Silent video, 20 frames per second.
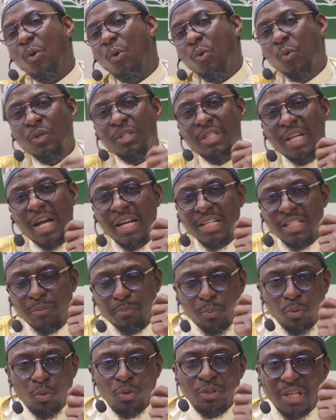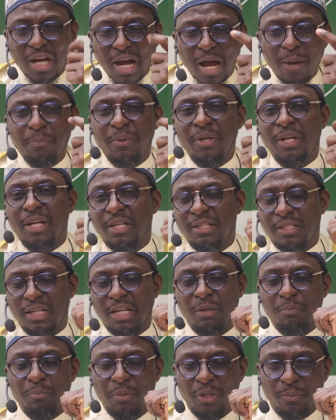who does put happiness
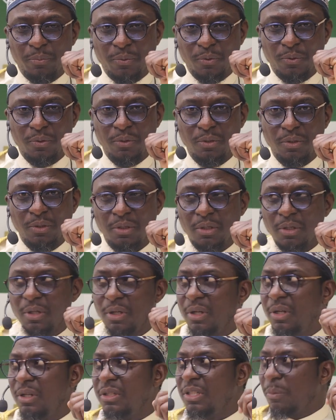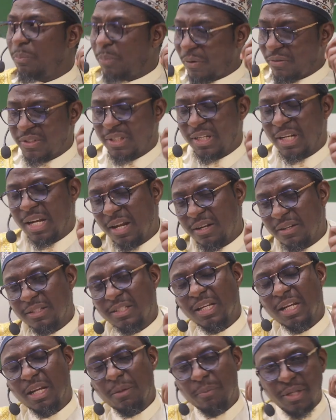in people. The Prophet sallallahu
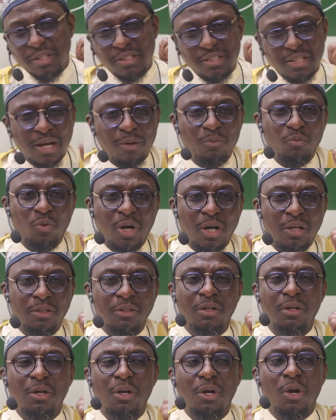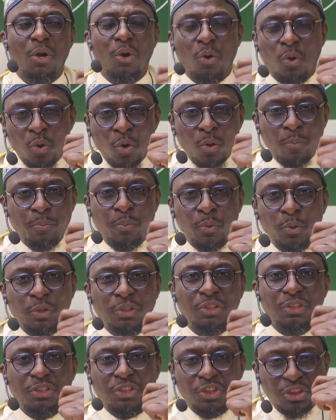alaihi wasallam is someone who
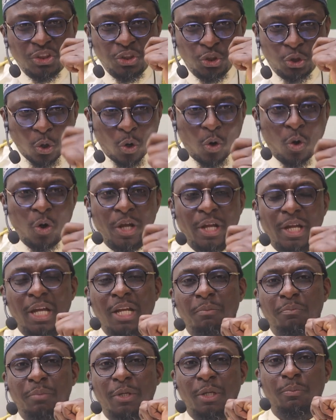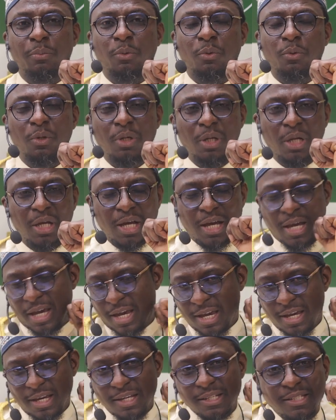puts joy in people.
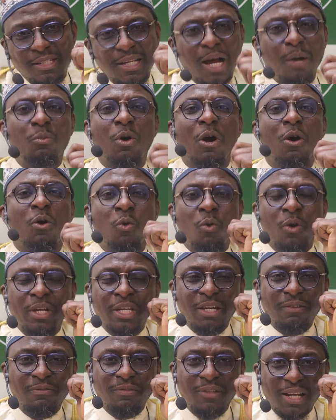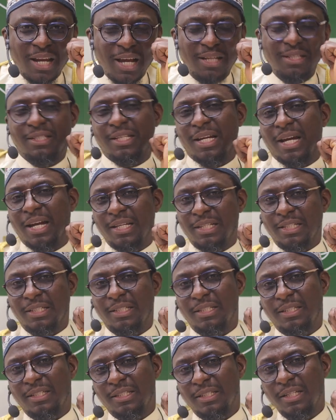He is someone who gives glad
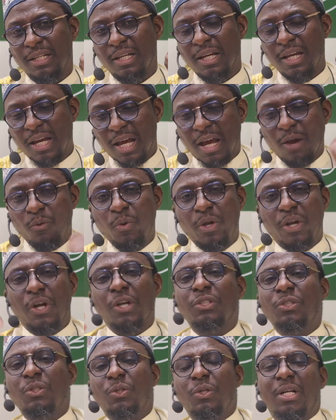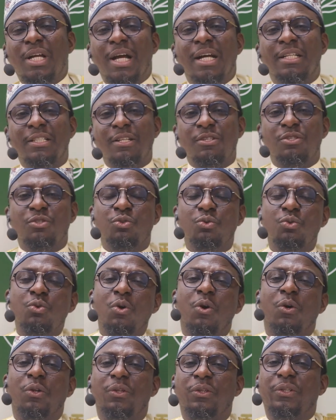tidings. And we're going to look at just two
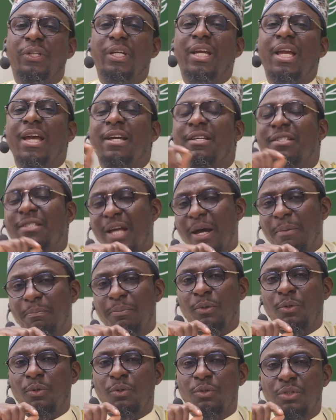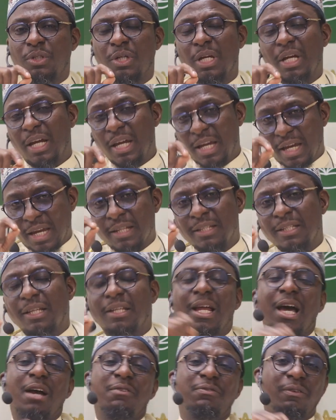or three examples in the
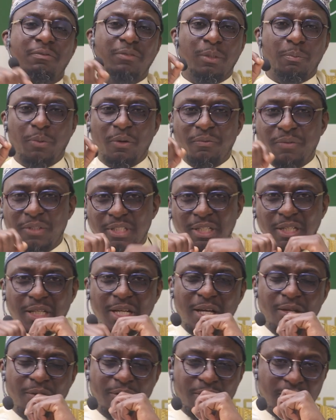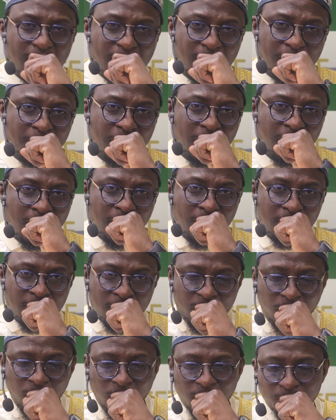life of the Prophet sallallahu alaihi
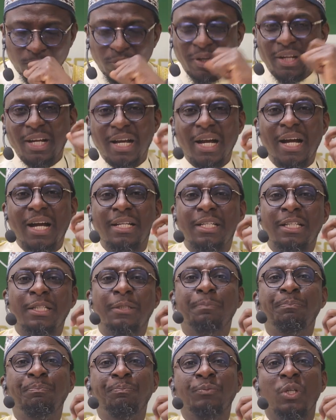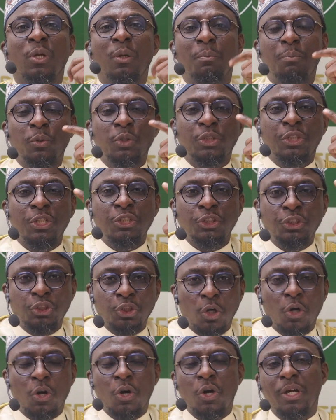wasallam regarding putting
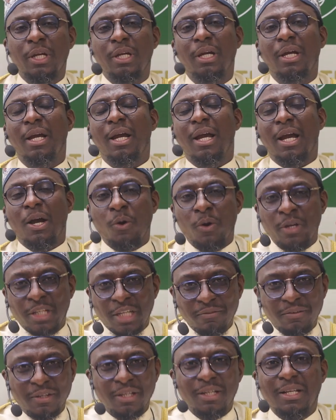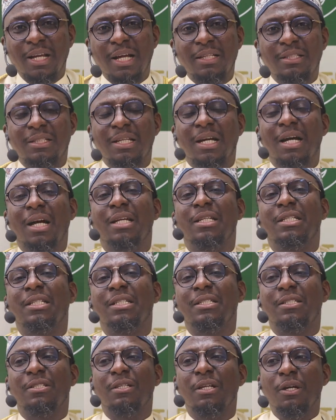joy or giving glad
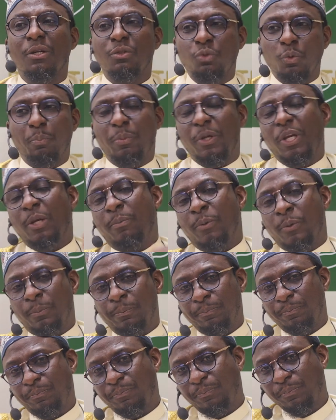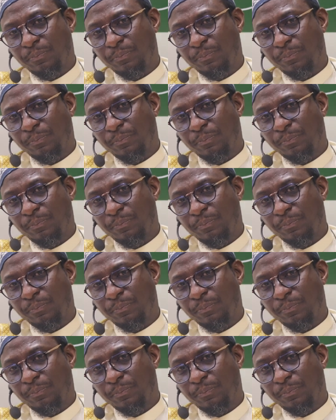tidings to people.